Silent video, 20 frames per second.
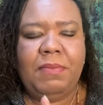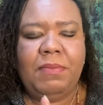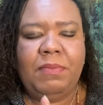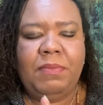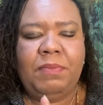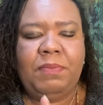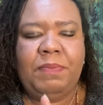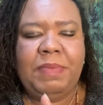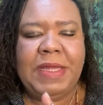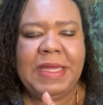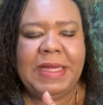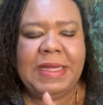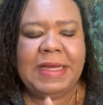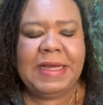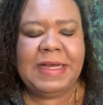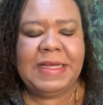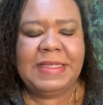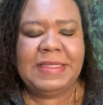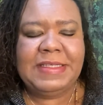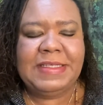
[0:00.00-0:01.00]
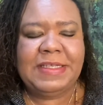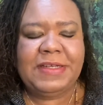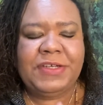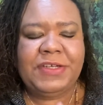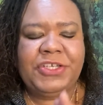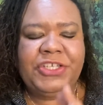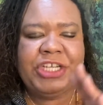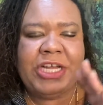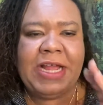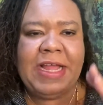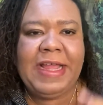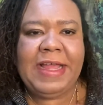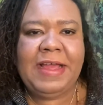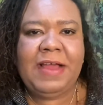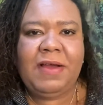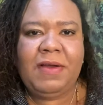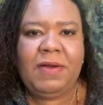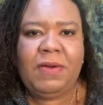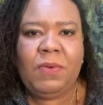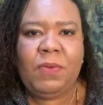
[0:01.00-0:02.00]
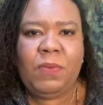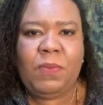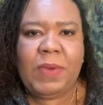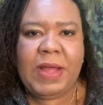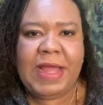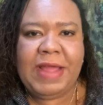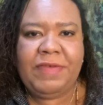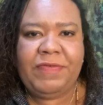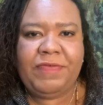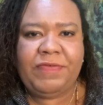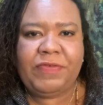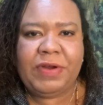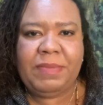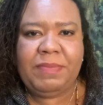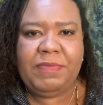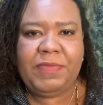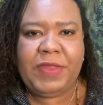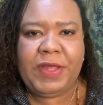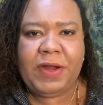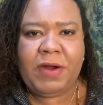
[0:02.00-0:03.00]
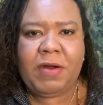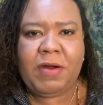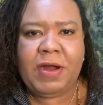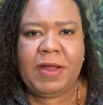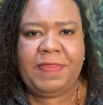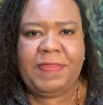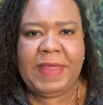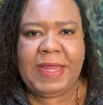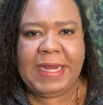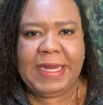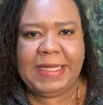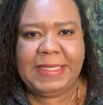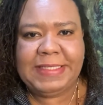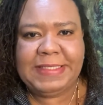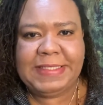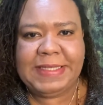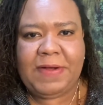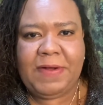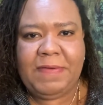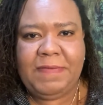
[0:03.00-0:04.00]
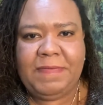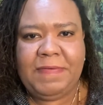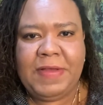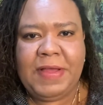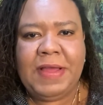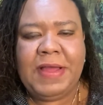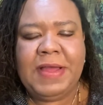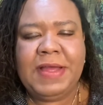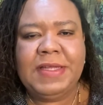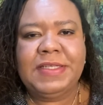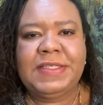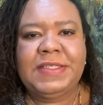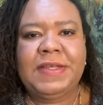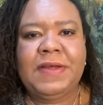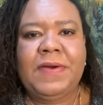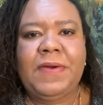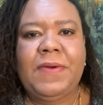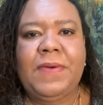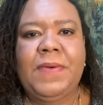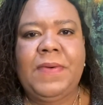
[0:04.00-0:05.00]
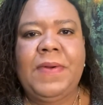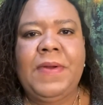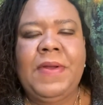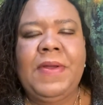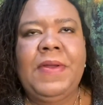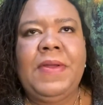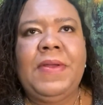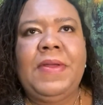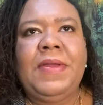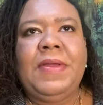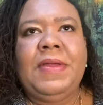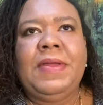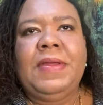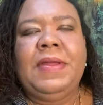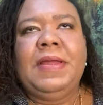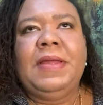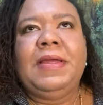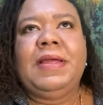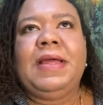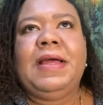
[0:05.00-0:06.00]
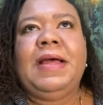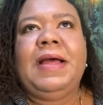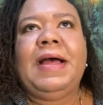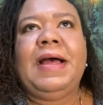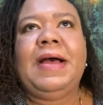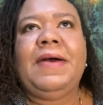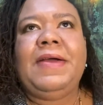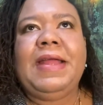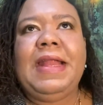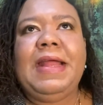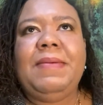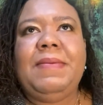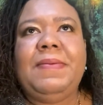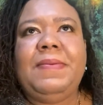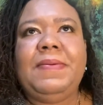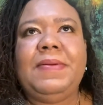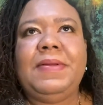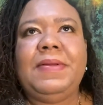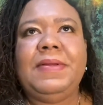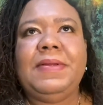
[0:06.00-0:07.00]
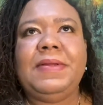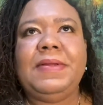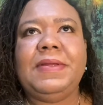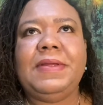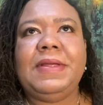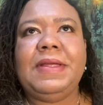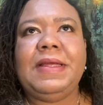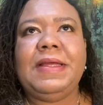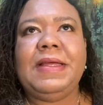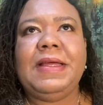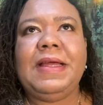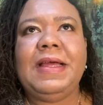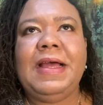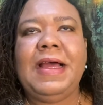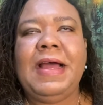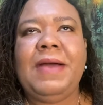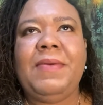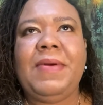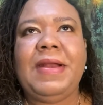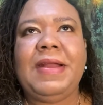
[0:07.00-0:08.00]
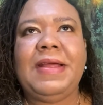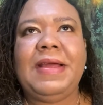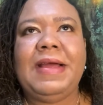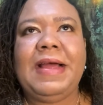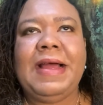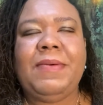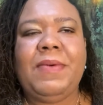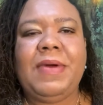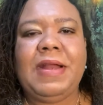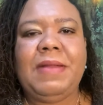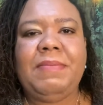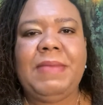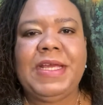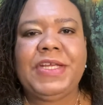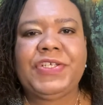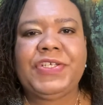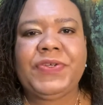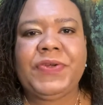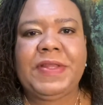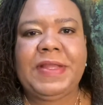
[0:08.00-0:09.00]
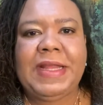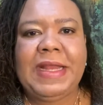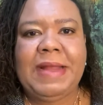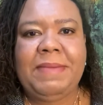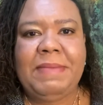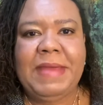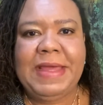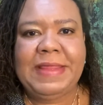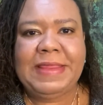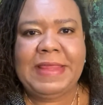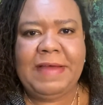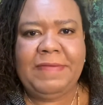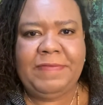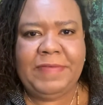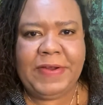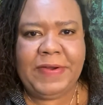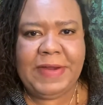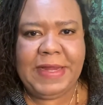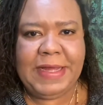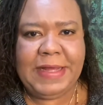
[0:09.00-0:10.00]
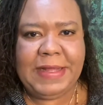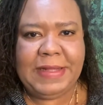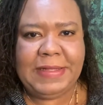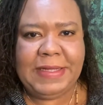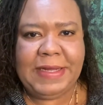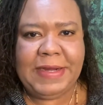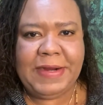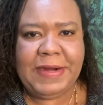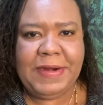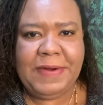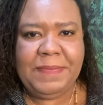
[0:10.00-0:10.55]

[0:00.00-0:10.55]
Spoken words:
because they're shying away from their authentic self. So how can I want to make sure that I make that very clear.